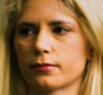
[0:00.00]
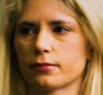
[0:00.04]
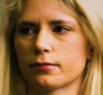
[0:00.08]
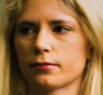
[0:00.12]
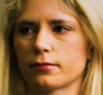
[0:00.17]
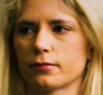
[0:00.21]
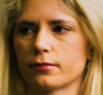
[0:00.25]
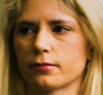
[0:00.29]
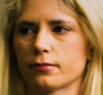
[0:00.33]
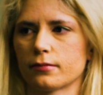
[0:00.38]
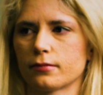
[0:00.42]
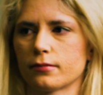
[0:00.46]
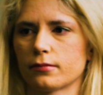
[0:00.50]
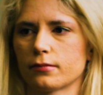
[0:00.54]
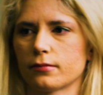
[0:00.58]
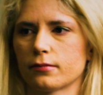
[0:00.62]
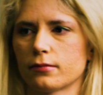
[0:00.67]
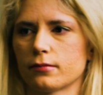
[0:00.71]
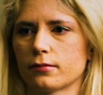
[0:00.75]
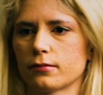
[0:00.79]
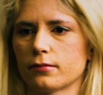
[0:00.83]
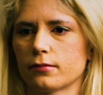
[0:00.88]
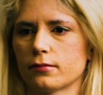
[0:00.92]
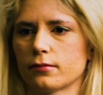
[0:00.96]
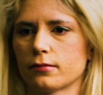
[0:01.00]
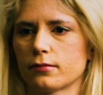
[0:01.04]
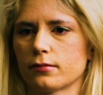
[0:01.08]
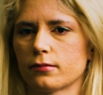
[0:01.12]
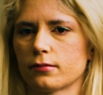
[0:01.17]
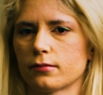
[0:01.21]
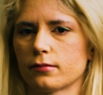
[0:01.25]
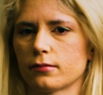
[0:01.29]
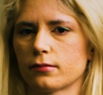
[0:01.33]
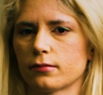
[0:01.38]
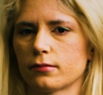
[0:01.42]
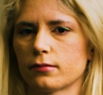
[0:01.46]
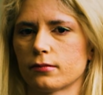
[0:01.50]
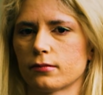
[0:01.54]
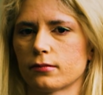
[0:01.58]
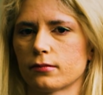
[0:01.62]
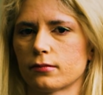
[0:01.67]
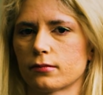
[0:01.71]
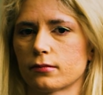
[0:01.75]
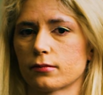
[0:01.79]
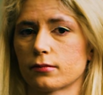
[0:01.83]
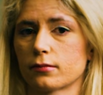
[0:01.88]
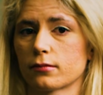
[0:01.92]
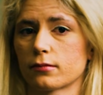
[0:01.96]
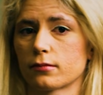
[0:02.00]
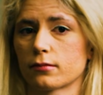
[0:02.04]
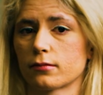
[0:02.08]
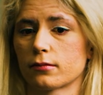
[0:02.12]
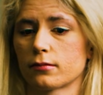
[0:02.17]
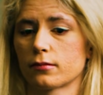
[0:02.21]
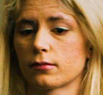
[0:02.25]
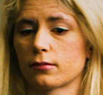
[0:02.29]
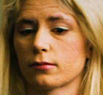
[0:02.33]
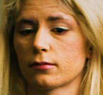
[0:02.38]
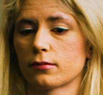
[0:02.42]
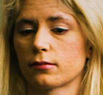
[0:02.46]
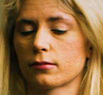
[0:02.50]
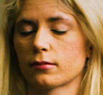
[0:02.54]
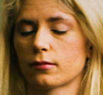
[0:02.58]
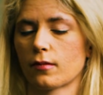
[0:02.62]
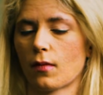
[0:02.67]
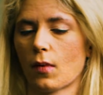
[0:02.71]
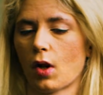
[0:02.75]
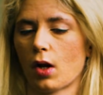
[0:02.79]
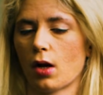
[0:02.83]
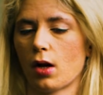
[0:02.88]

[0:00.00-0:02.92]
Nothing is said.